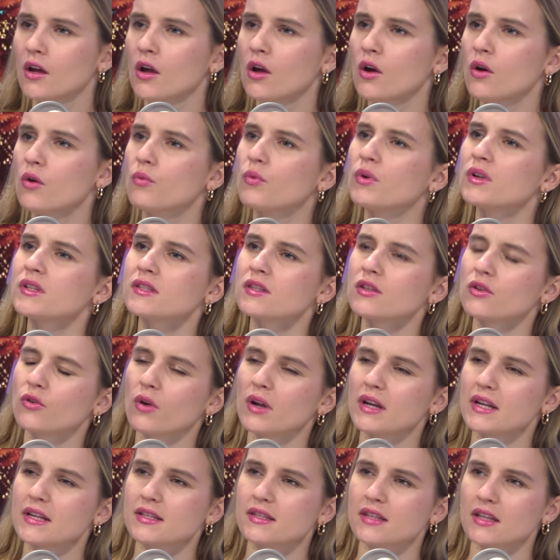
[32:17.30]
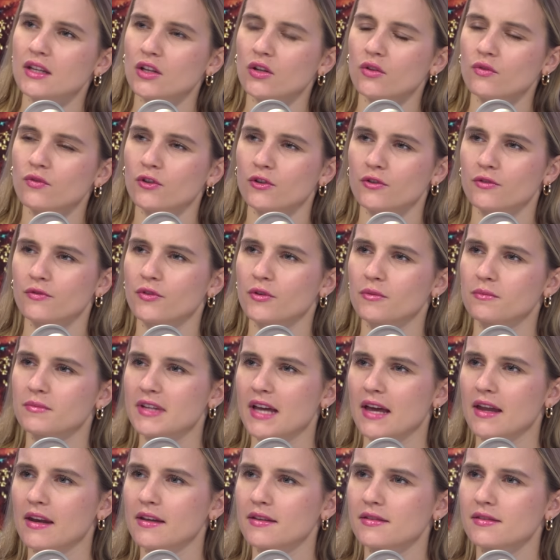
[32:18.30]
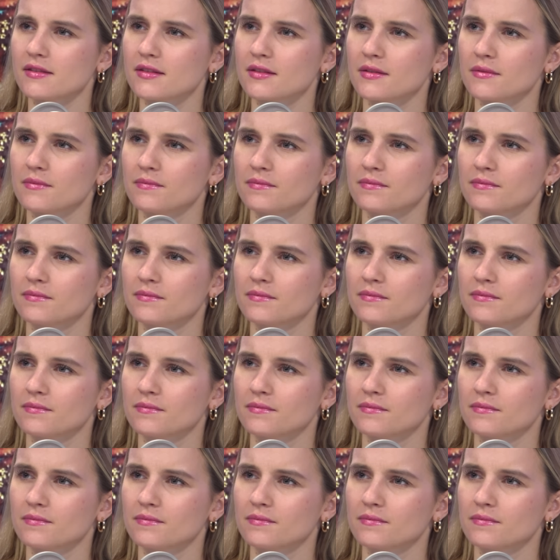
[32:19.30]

What's the greatest thing you've learned from Dennis?